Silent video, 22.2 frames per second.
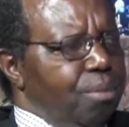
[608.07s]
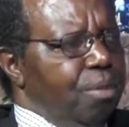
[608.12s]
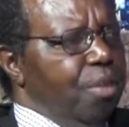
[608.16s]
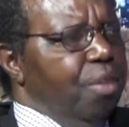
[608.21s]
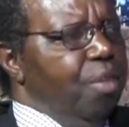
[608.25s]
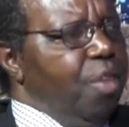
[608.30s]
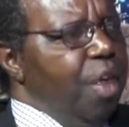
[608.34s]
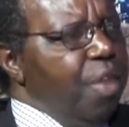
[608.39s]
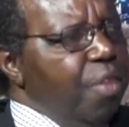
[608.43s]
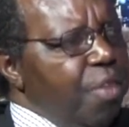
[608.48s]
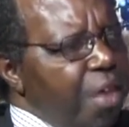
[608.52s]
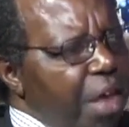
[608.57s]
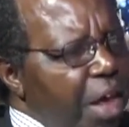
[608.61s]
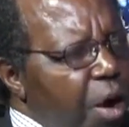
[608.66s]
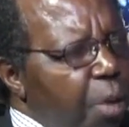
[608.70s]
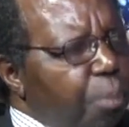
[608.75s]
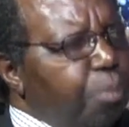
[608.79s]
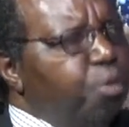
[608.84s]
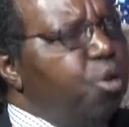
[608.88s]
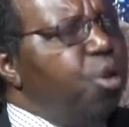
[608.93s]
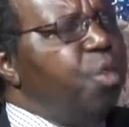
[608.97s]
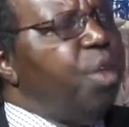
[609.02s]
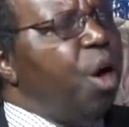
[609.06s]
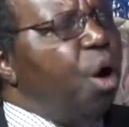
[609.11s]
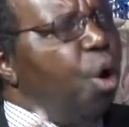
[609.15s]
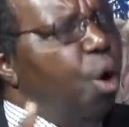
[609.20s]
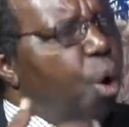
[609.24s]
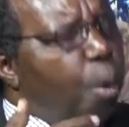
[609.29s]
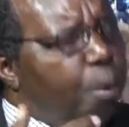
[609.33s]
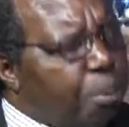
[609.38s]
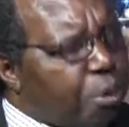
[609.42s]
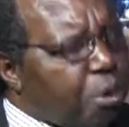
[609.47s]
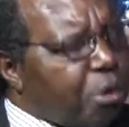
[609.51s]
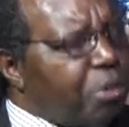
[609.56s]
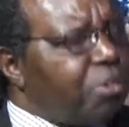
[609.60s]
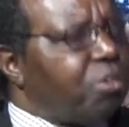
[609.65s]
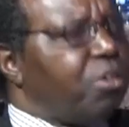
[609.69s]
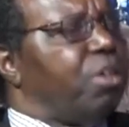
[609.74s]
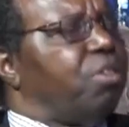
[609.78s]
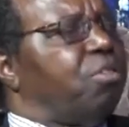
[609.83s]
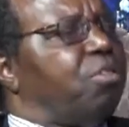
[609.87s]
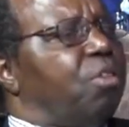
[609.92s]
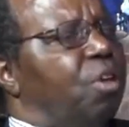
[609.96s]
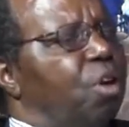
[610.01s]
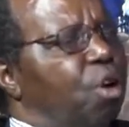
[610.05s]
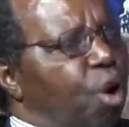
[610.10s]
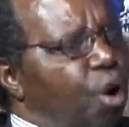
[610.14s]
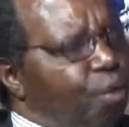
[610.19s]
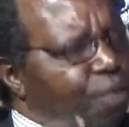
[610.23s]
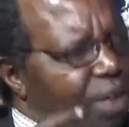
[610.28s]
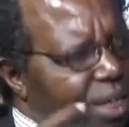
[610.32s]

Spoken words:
Then they helped you in the whole process of